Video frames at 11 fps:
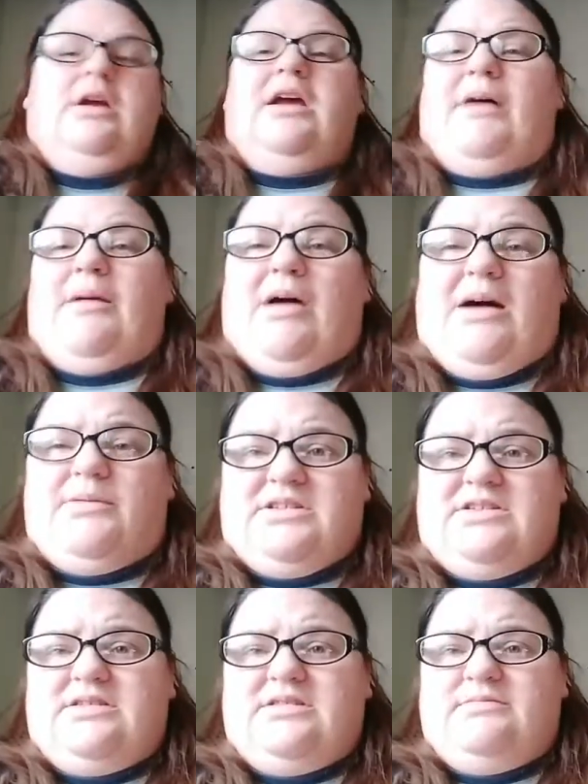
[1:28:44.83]
and my mom
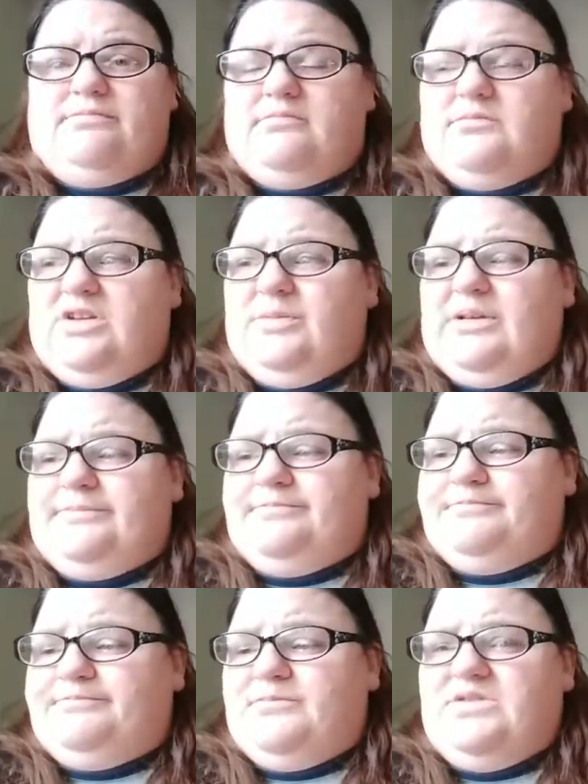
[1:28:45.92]
is going to be
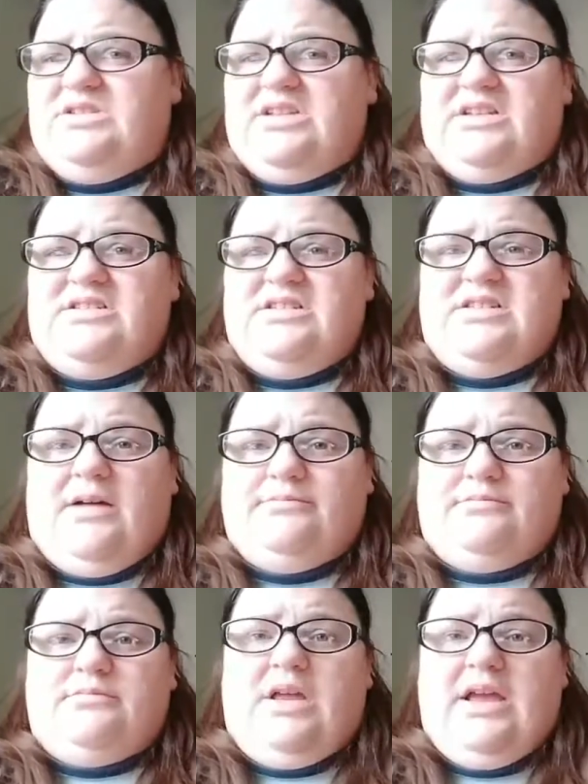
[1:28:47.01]

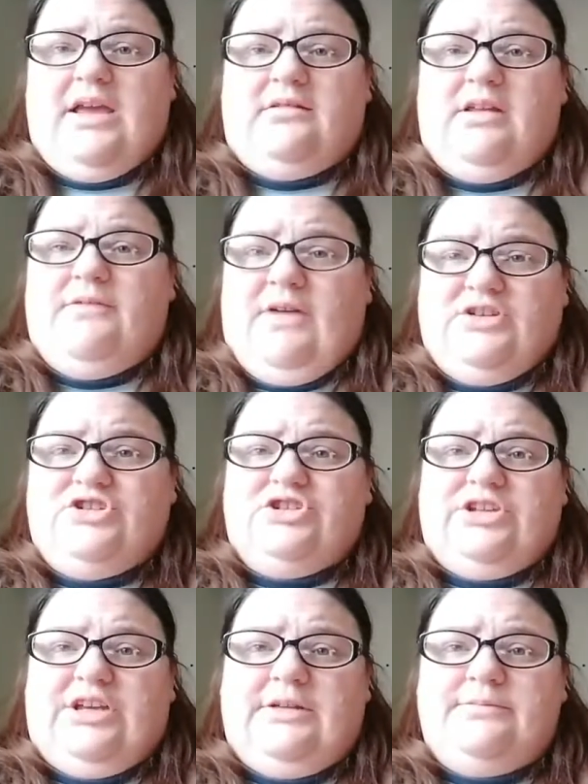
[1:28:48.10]
60-something, and
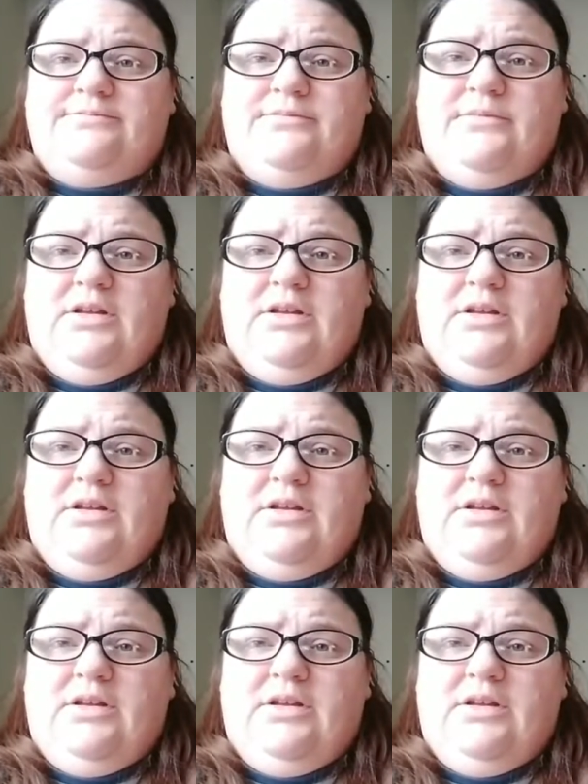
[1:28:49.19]
eventually